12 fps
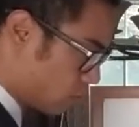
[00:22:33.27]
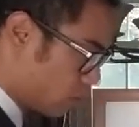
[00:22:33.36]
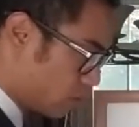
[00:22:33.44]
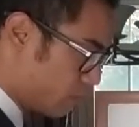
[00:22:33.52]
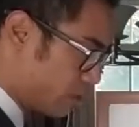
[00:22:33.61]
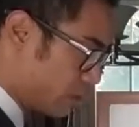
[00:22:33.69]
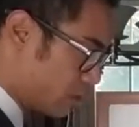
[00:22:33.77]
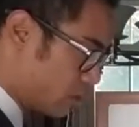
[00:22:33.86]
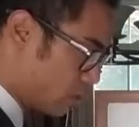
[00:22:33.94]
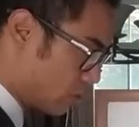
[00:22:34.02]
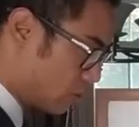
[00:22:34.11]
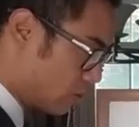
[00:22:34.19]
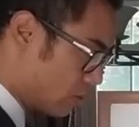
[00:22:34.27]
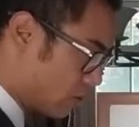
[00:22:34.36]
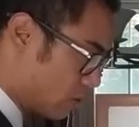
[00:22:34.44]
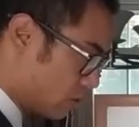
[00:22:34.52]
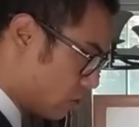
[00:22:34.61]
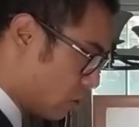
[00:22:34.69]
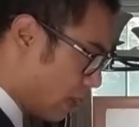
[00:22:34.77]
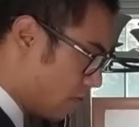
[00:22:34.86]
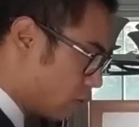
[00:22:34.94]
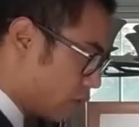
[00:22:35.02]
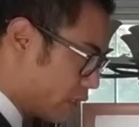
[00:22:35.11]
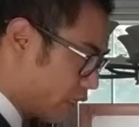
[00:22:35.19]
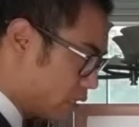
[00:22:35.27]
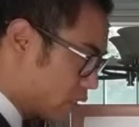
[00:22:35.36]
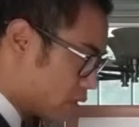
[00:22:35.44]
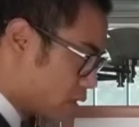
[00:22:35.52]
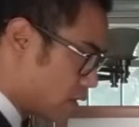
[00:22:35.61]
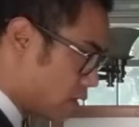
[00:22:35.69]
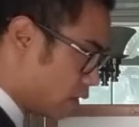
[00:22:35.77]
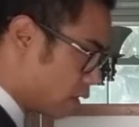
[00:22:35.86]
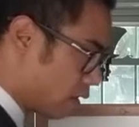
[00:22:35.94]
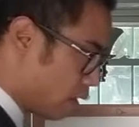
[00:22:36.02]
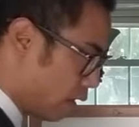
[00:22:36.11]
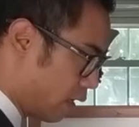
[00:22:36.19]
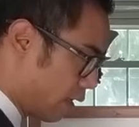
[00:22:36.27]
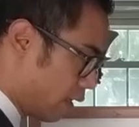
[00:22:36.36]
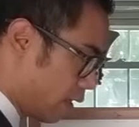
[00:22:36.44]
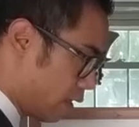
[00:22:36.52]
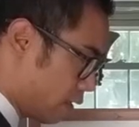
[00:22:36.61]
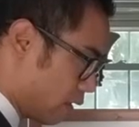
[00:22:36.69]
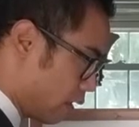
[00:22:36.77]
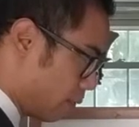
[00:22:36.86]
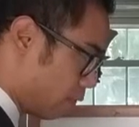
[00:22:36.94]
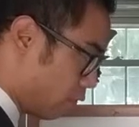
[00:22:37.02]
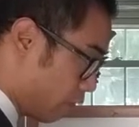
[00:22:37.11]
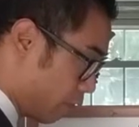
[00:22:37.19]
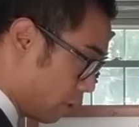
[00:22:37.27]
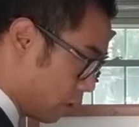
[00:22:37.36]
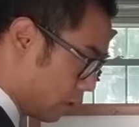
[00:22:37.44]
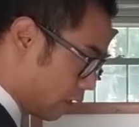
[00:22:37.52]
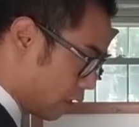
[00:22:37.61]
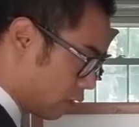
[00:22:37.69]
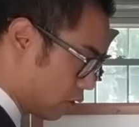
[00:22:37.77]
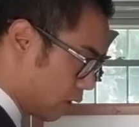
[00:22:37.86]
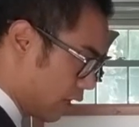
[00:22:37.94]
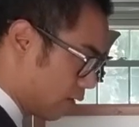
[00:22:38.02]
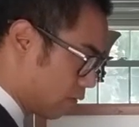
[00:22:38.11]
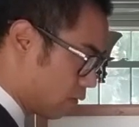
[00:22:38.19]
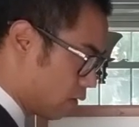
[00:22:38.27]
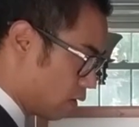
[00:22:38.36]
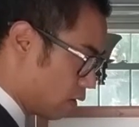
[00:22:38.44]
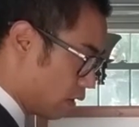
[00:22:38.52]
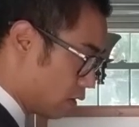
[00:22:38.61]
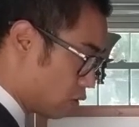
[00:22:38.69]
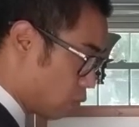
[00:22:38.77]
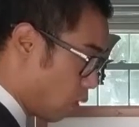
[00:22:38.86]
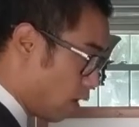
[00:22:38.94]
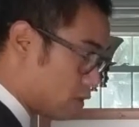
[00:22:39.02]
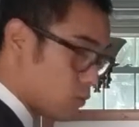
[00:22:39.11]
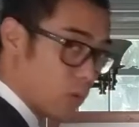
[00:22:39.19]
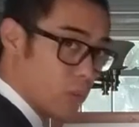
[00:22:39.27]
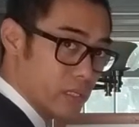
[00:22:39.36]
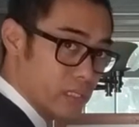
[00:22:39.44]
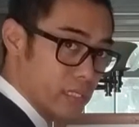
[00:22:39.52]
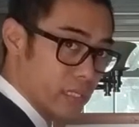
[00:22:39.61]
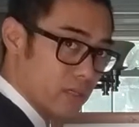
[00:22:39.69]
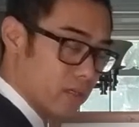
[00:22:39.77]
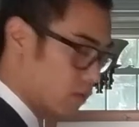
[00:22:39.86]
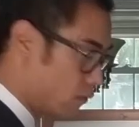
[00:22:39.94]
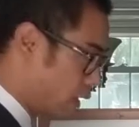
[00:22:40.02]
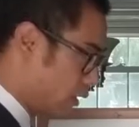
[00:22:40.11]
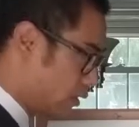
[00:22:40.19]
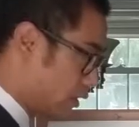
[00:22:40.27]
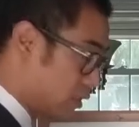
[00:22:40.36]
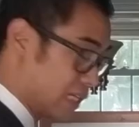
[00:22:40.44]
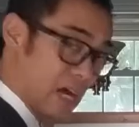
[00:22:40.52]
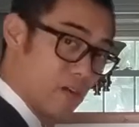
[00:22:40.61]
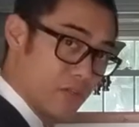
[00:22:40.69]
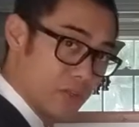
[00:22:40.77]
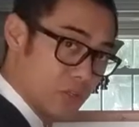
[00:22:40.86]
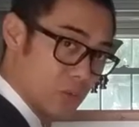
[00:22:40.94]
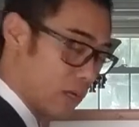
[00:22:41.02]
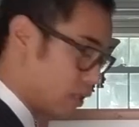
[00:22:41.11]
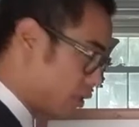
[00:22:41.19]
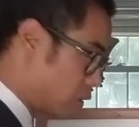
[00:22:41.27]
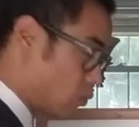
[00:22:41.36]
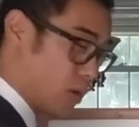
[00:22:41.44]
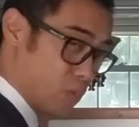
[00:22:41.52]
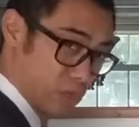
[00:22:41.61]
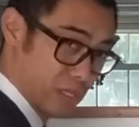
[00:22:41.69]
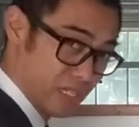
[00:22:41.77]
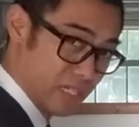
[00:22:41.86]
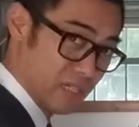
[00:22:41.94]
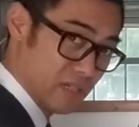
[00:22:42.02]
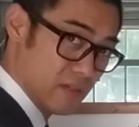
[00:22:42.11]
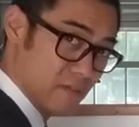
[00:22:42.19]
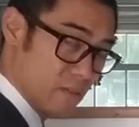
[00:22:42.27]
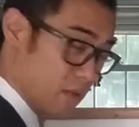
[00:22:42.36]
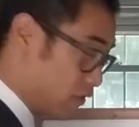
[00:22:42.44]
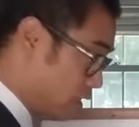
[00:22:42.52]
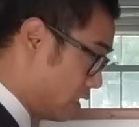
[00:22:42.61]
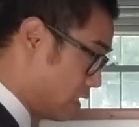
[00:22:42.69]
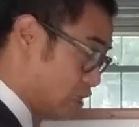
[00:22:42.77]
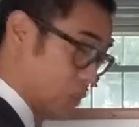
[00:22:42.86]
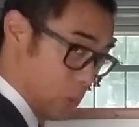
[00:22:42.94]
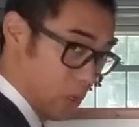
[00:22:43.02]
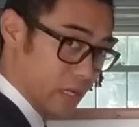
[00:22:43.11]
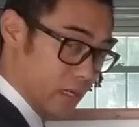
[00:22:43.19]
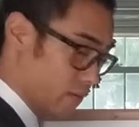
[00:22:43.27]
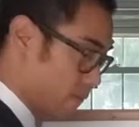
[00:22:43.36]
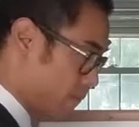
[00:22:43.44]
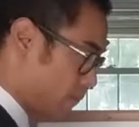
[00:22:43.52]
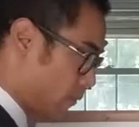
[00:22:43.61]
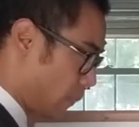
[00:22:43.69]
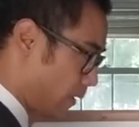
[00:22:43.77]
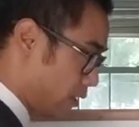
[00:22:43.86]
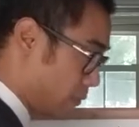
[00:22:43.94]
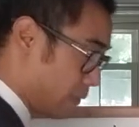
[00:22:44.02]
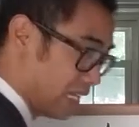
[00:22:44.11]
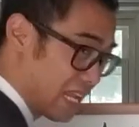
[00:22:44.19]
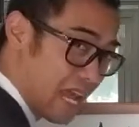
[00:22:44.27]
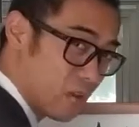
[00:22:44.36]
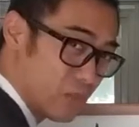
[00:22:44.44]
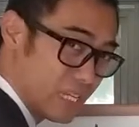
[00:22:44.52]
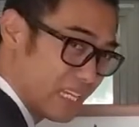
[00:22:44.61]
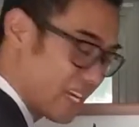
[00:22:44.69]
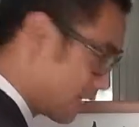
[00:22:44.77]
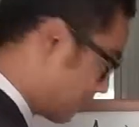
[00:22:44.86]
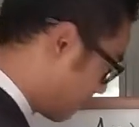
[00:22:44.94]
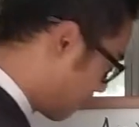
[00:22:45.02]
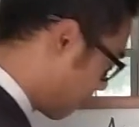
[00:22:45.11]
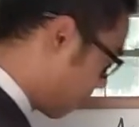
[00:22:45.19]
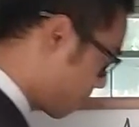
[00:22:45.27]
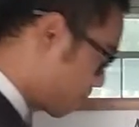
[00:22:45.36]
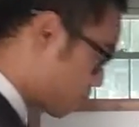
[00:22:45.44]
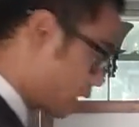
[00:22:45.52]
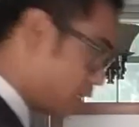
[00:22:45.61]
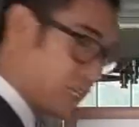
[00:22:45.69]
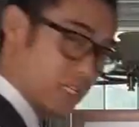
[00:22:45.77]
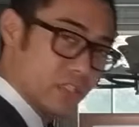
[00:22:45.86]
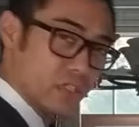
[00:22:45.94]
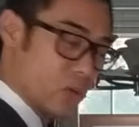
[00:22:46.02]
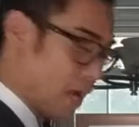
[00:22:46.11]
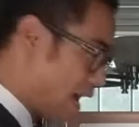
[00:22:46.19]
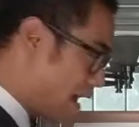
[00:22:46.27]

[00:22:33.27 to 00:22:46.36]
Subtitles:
would be to have our needs and fulfilled, and to want what we need, right? It's healthy to actually want what you need. If you need it, you should want it, and to be glad when you get it. And then to